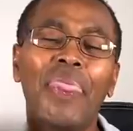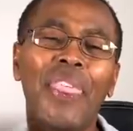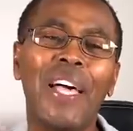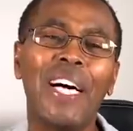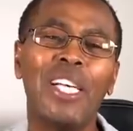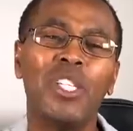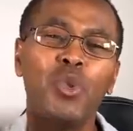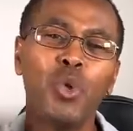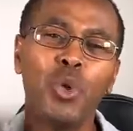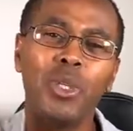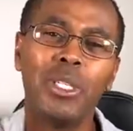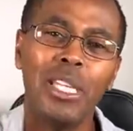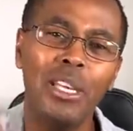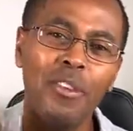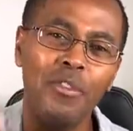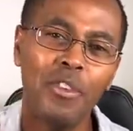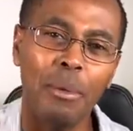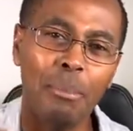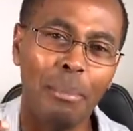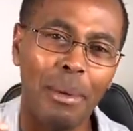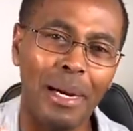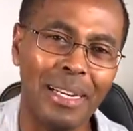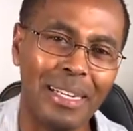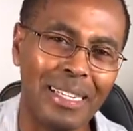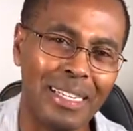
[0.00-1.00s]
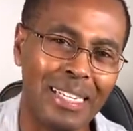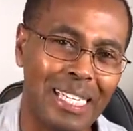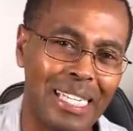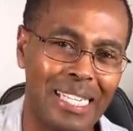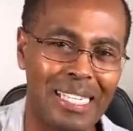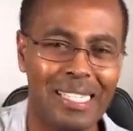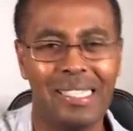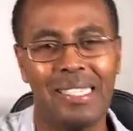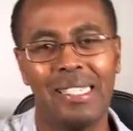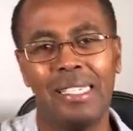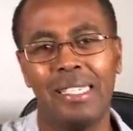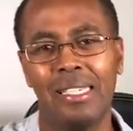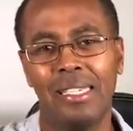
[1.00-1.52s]
that's what every man
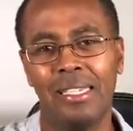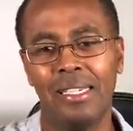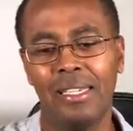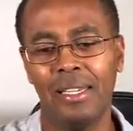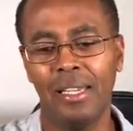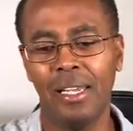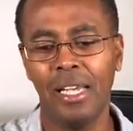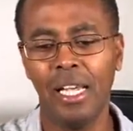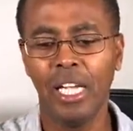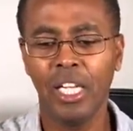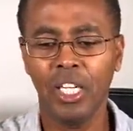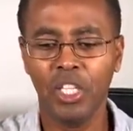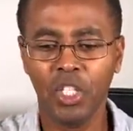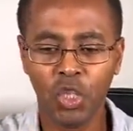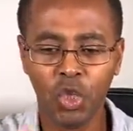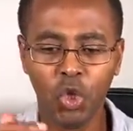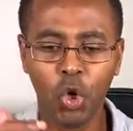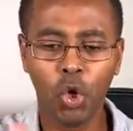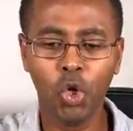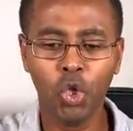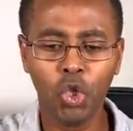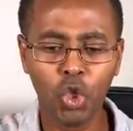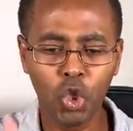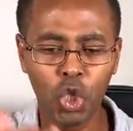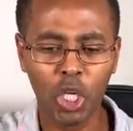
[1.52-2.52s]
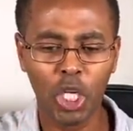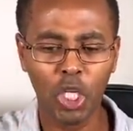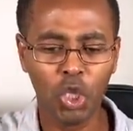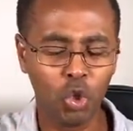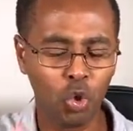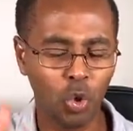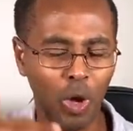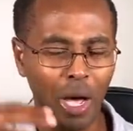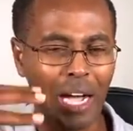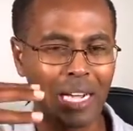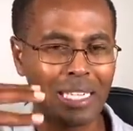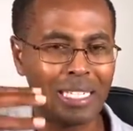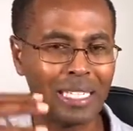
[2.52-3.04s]
does. Don't try
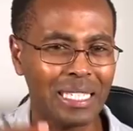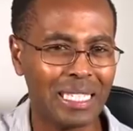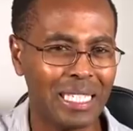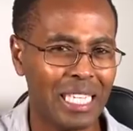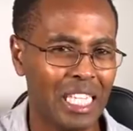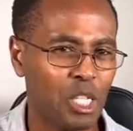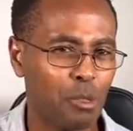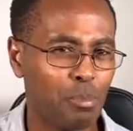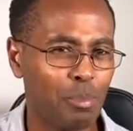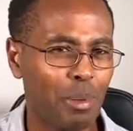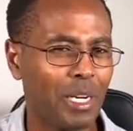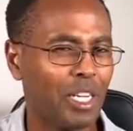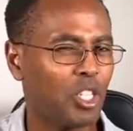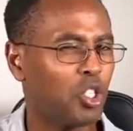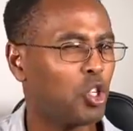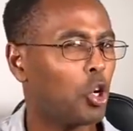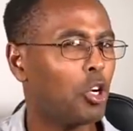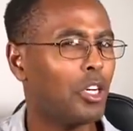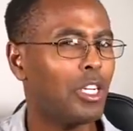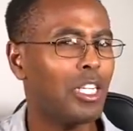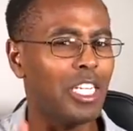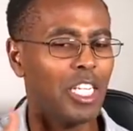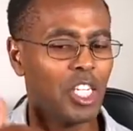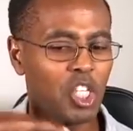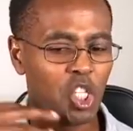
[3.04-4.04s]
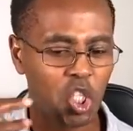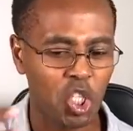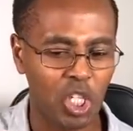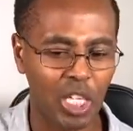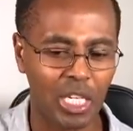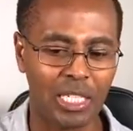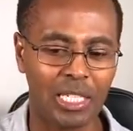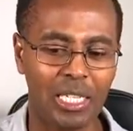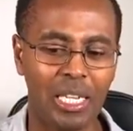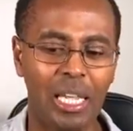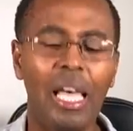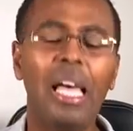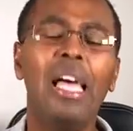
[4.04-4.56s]
to act desperate. Don't
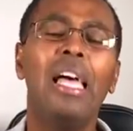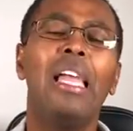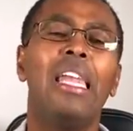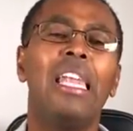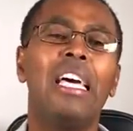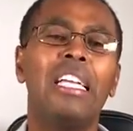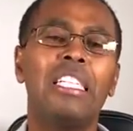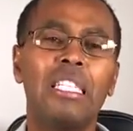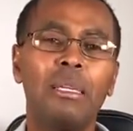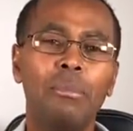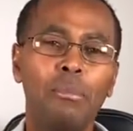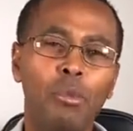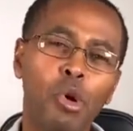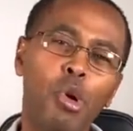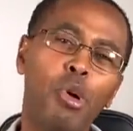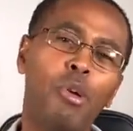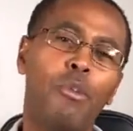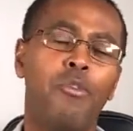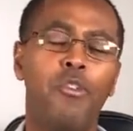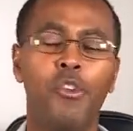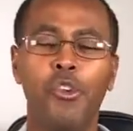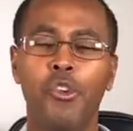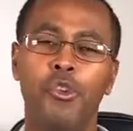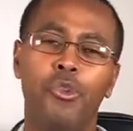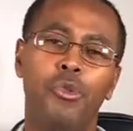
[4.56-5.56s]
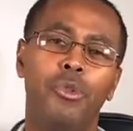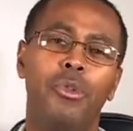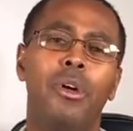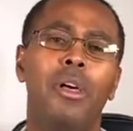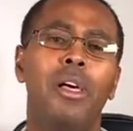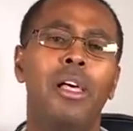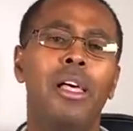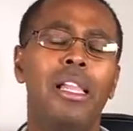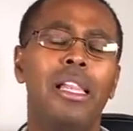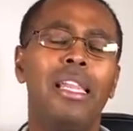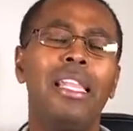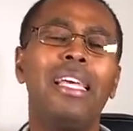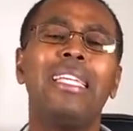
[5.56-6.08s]
initiate. Let him look for you.
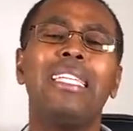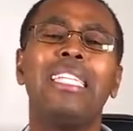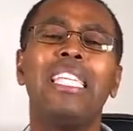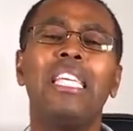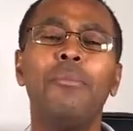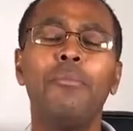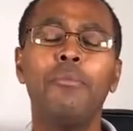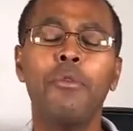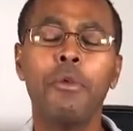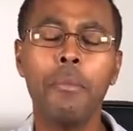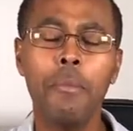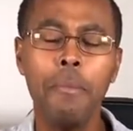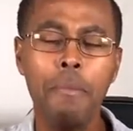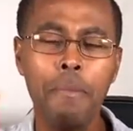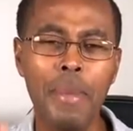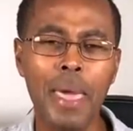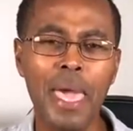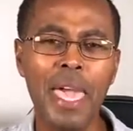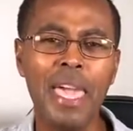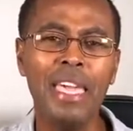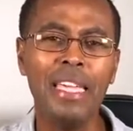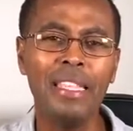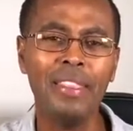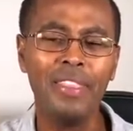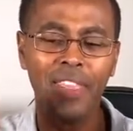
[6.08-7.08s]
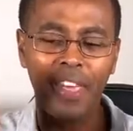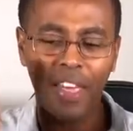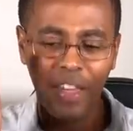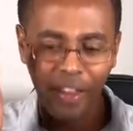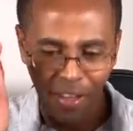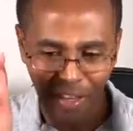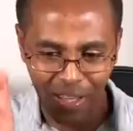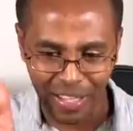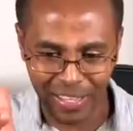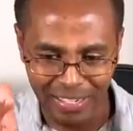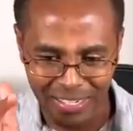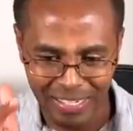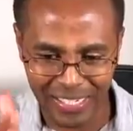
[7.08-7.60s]
Let him remain the
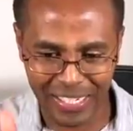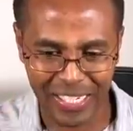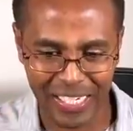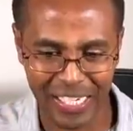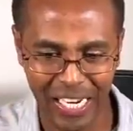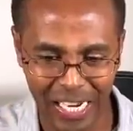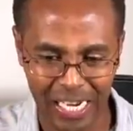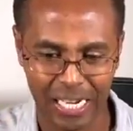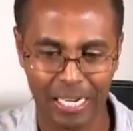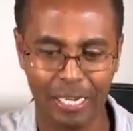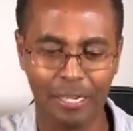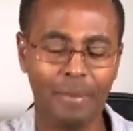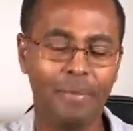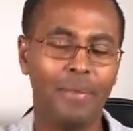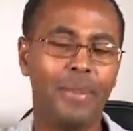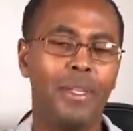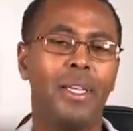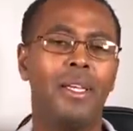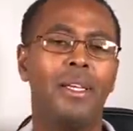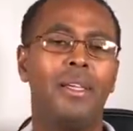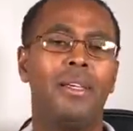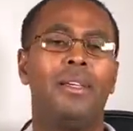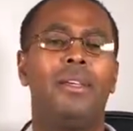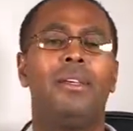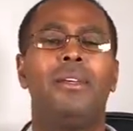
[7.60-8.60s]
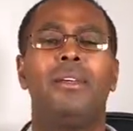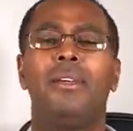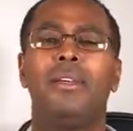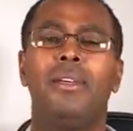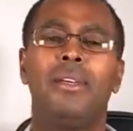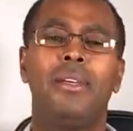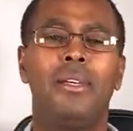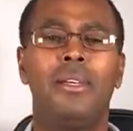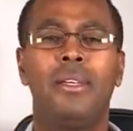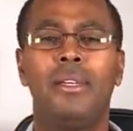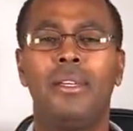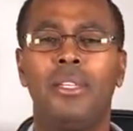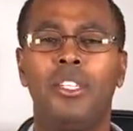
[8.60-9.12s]
hunter.
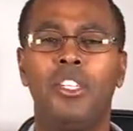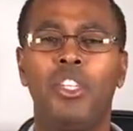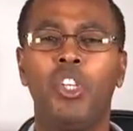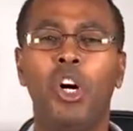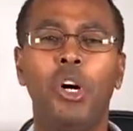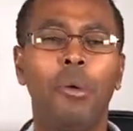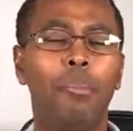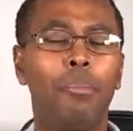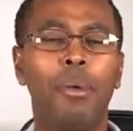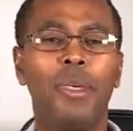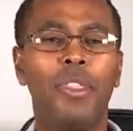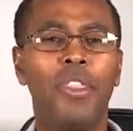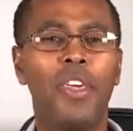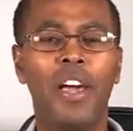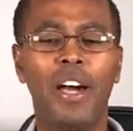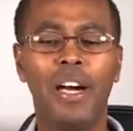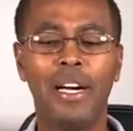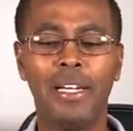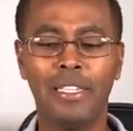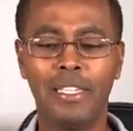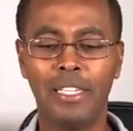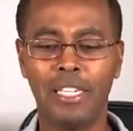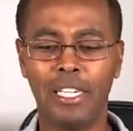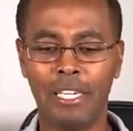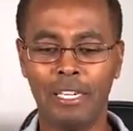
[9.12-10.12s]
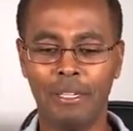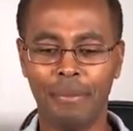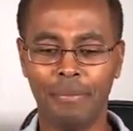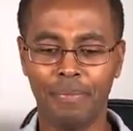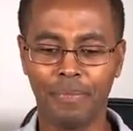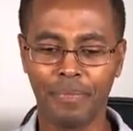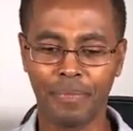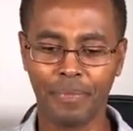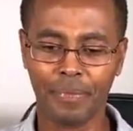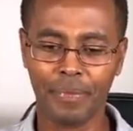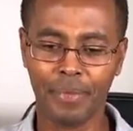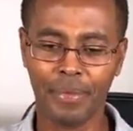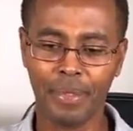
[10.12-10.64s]
Don't be the hunter.
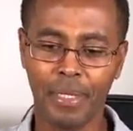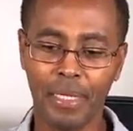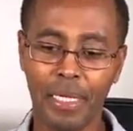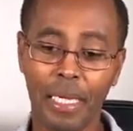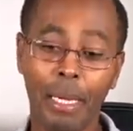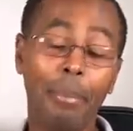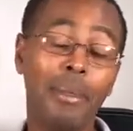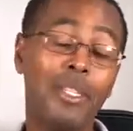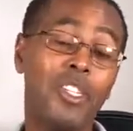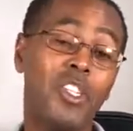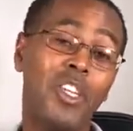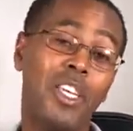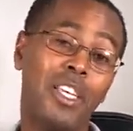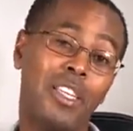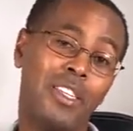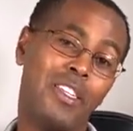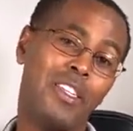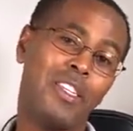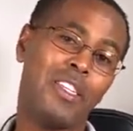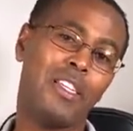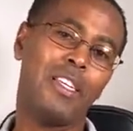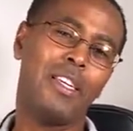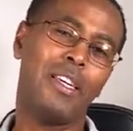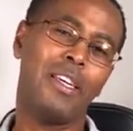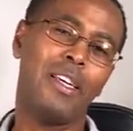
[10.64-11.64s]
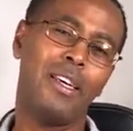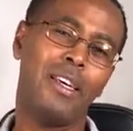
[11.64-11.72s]
Number six.